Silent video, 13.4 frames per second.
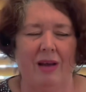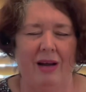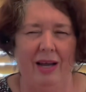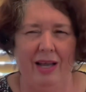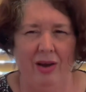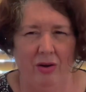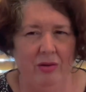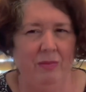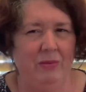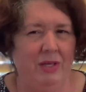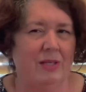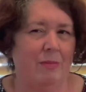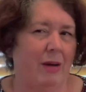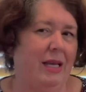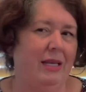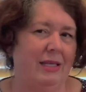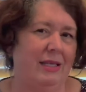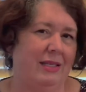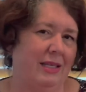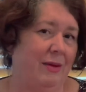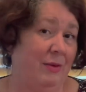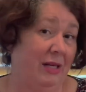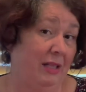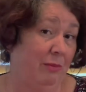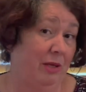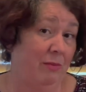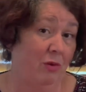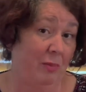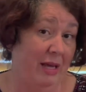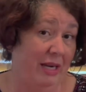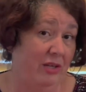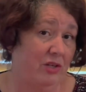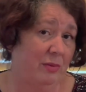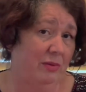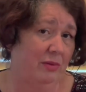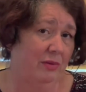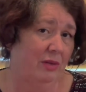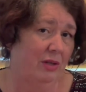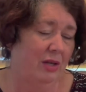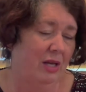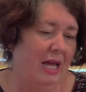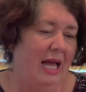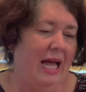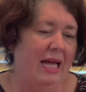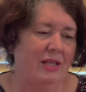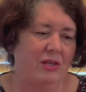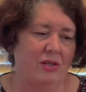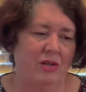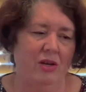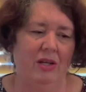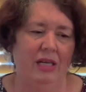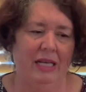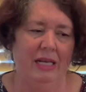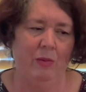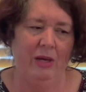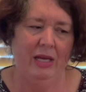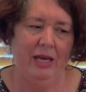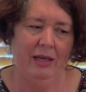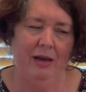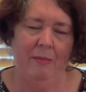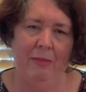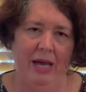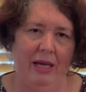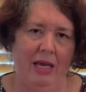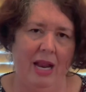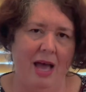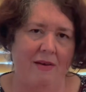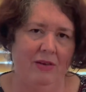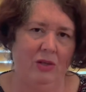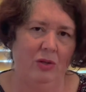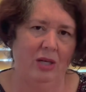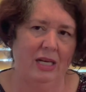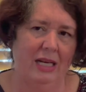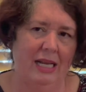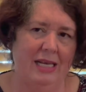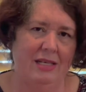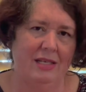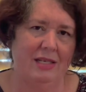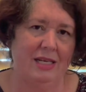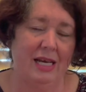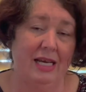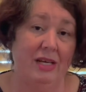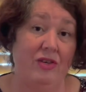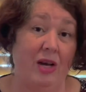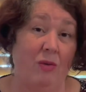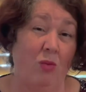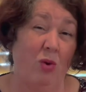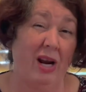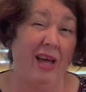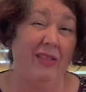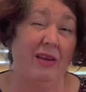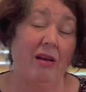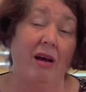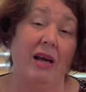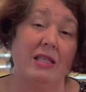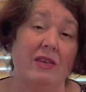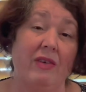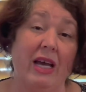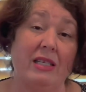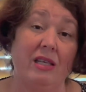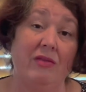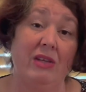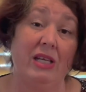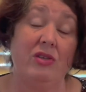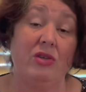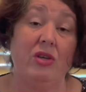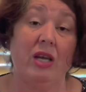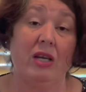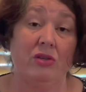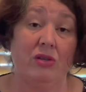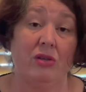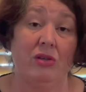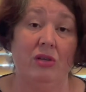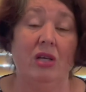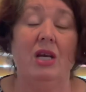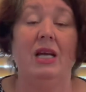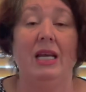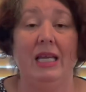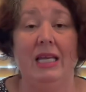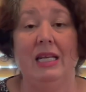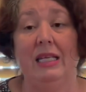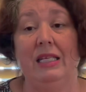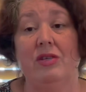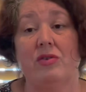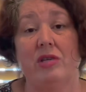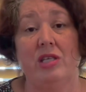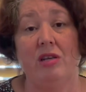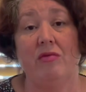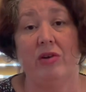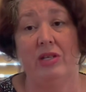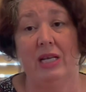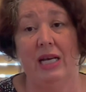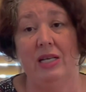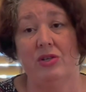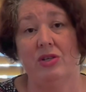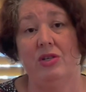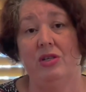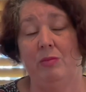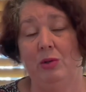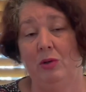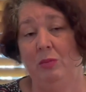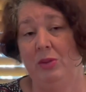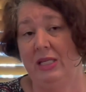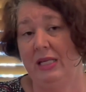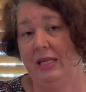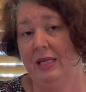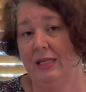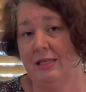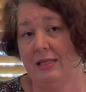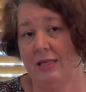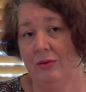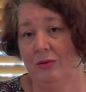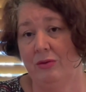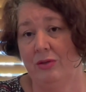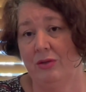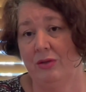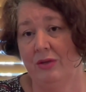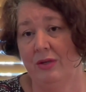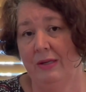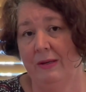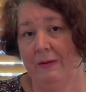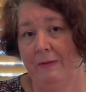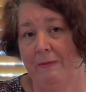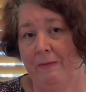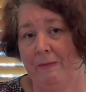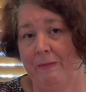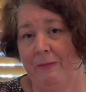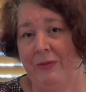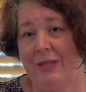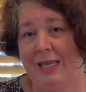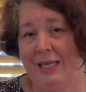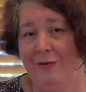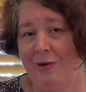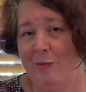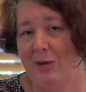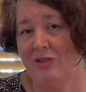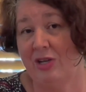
I hope this makes it seem a little bit more manageable, and certainly we can come back and have a look at a later stage at what other kinds of activities you can do in a literacy rotation to build particular skills. Thank you very much.